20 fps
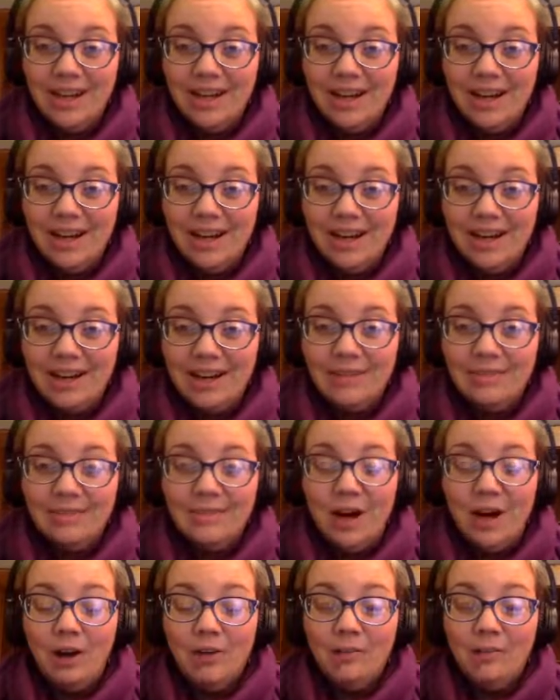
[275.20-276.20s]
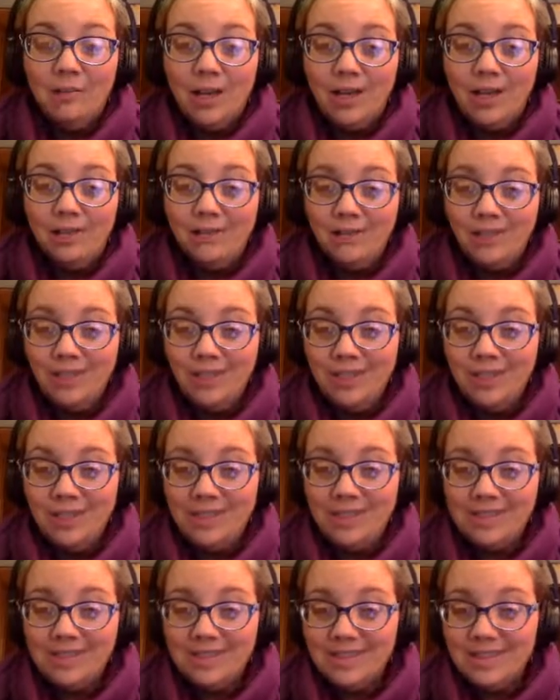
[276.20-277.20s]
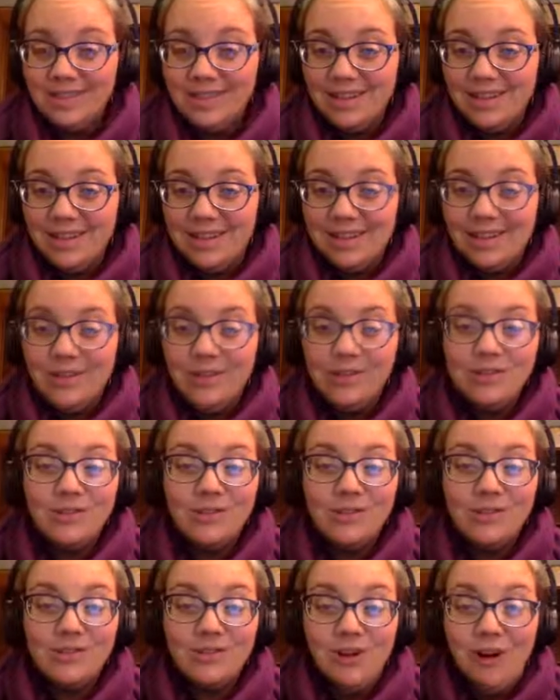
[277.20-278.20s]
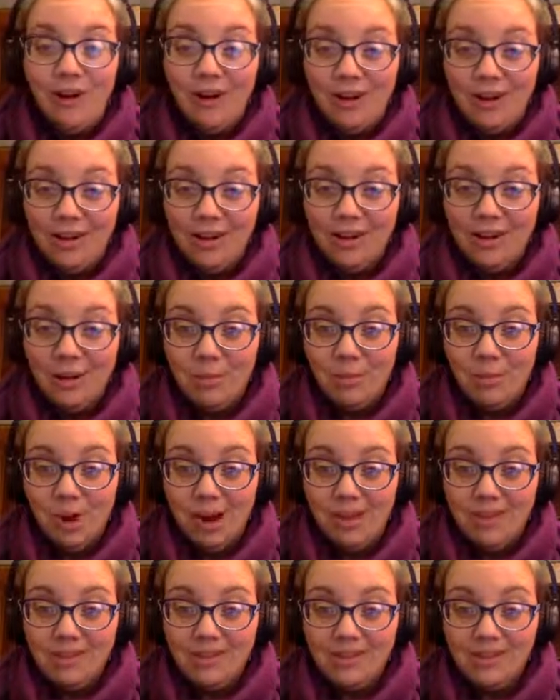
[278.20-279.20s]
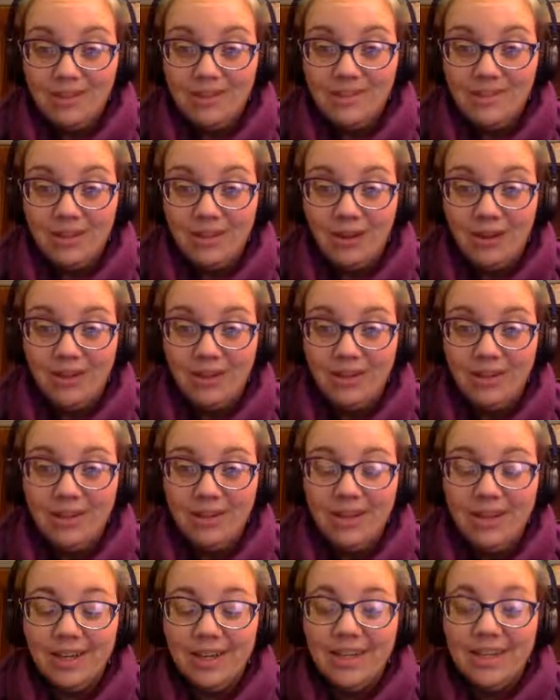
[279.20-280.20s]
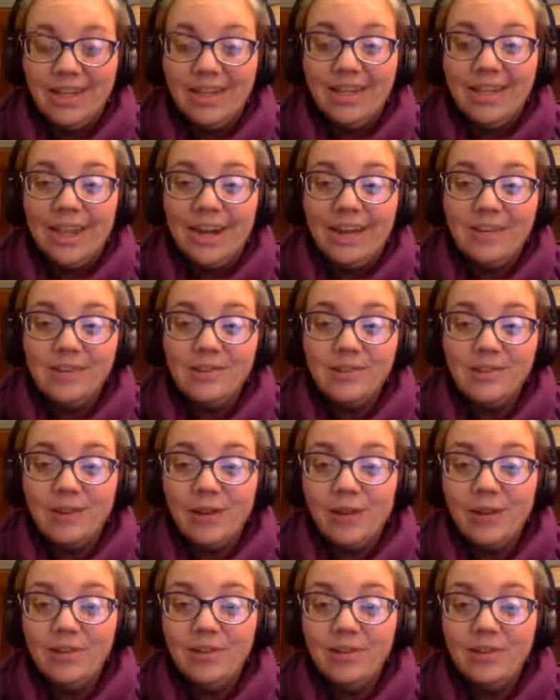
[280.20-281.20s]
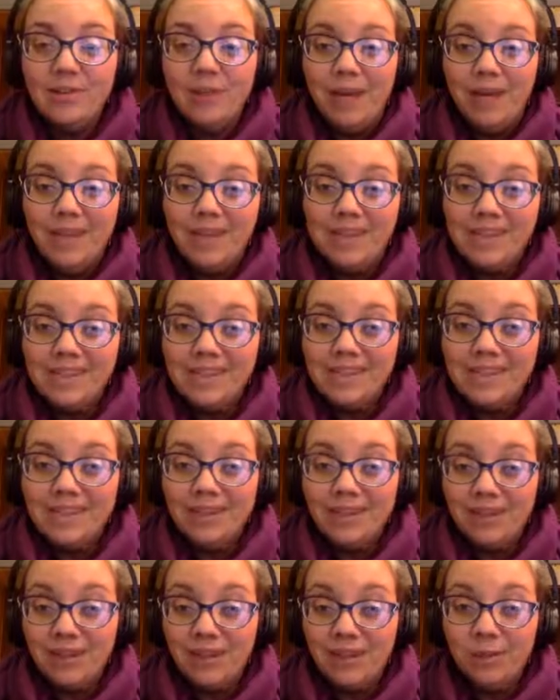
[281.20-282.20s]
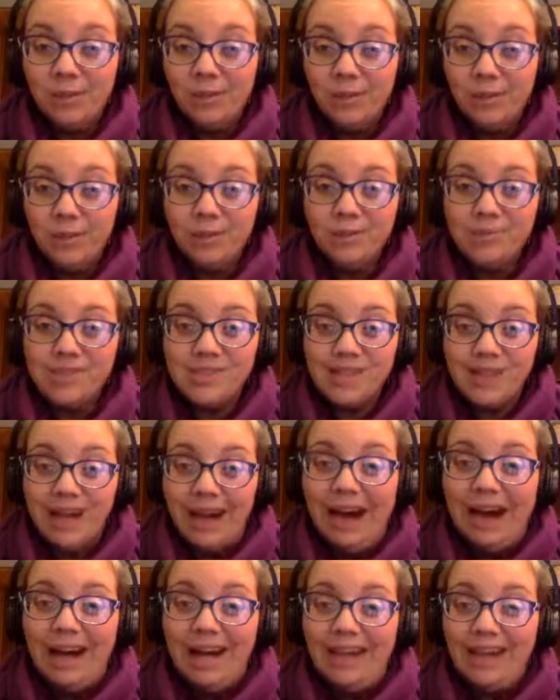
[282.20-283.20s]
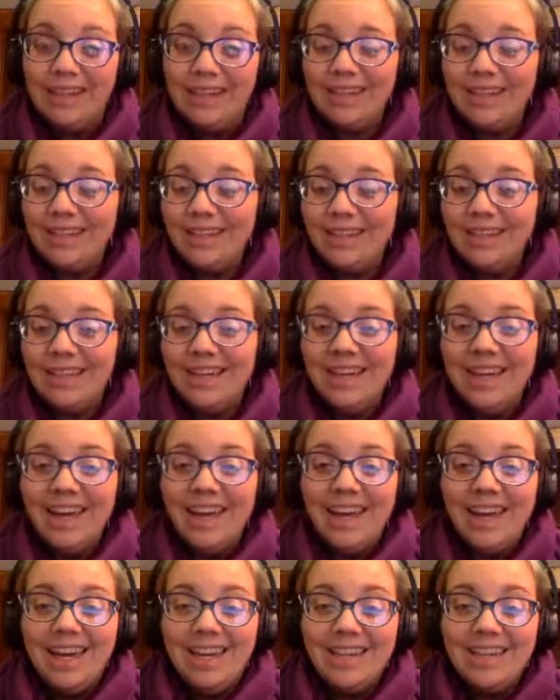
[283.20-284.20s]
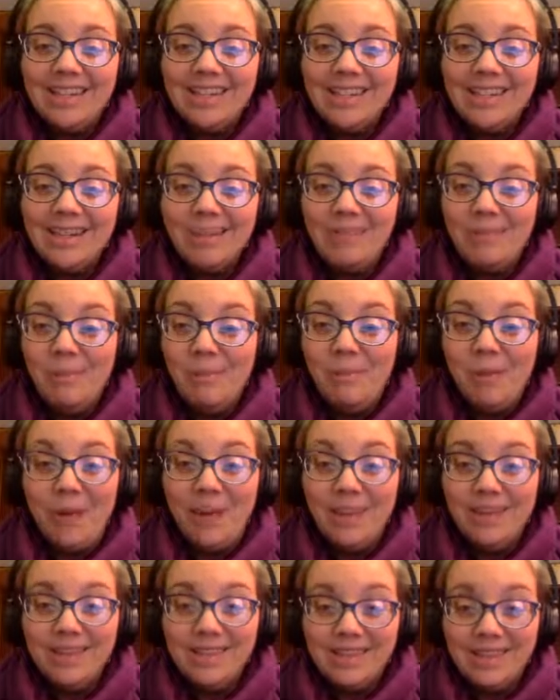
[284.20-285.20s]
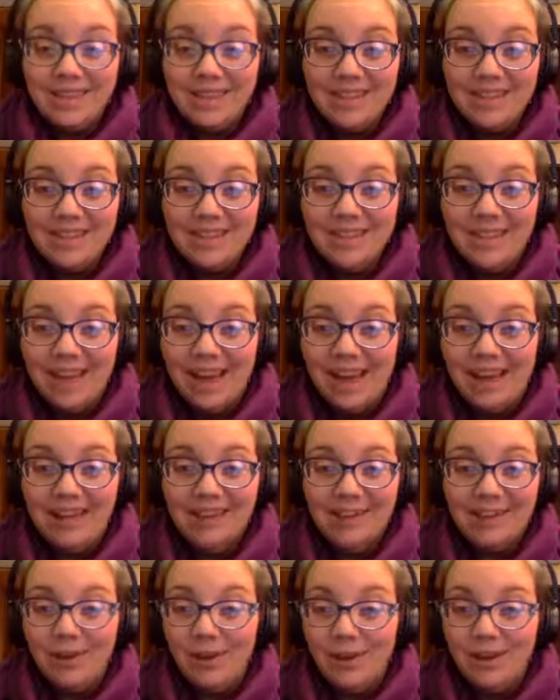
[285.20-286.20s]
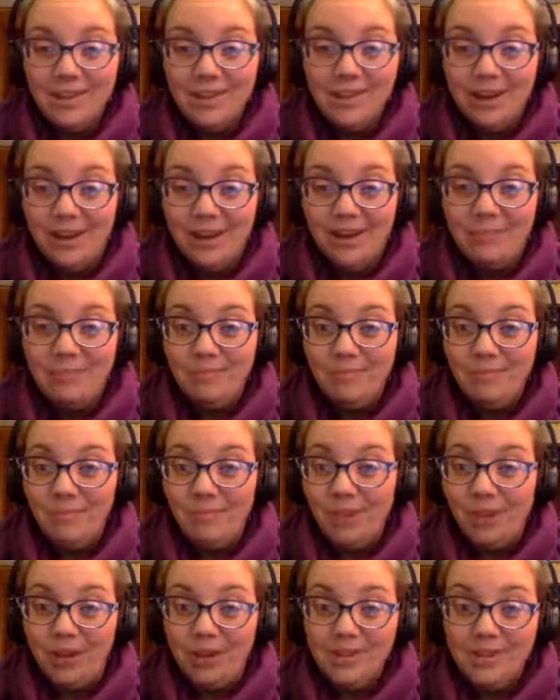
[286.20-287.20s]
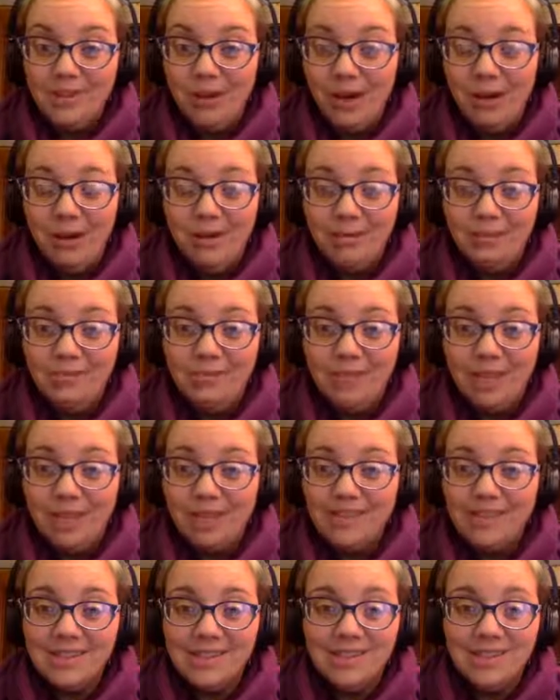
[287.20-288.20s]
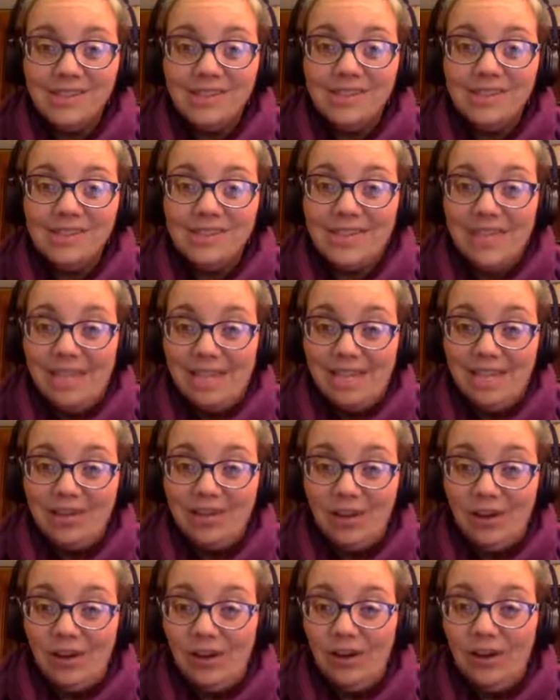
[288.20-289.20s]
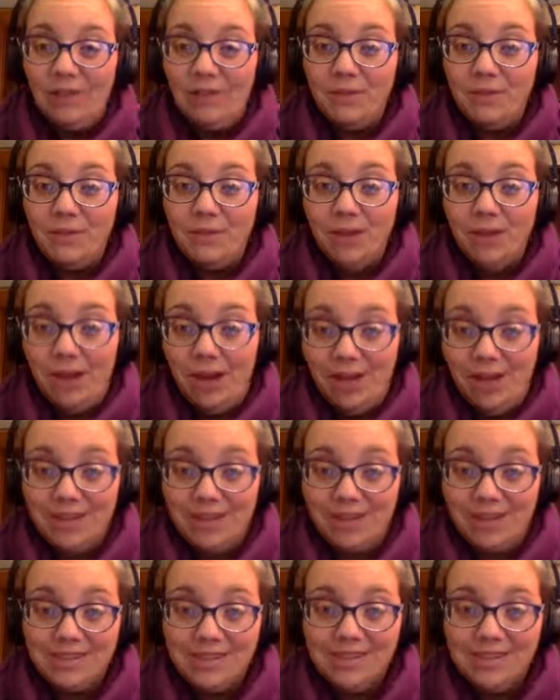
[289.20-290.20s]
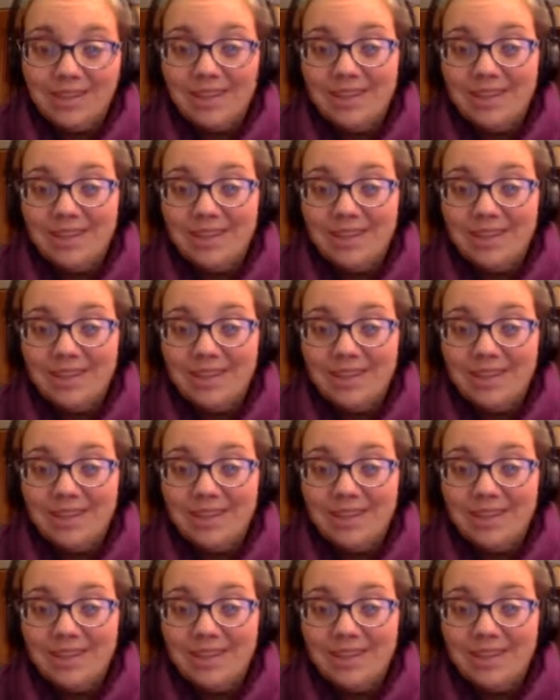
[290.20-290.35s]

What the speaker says: of mindfulness, there's a song, a practice song, that is called "The Mind is a Clear Blue Sky." And it reminds us that thoughts come, thoughts go. That's just the nature of thoughts.